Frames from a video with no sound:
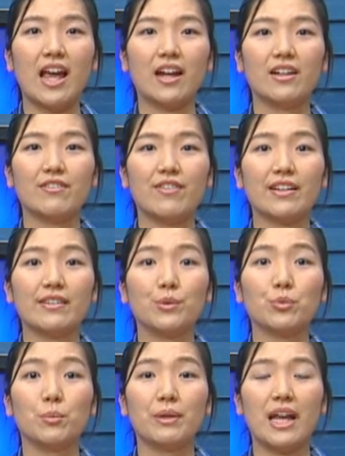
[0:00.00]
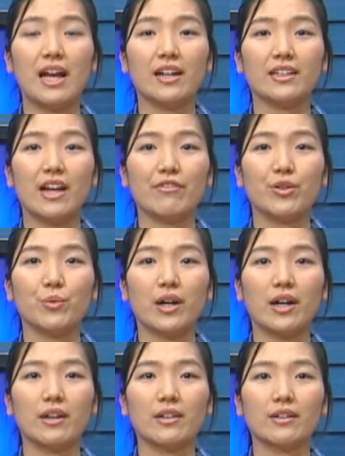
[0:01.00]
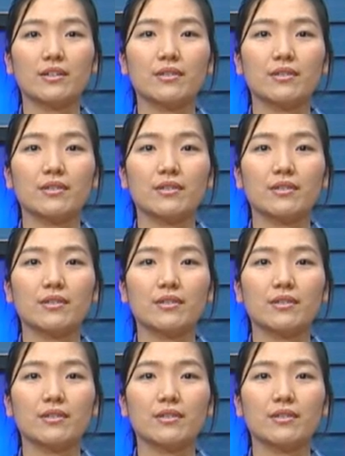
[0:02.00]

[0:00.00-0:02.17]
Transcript: and events will be held everywhere.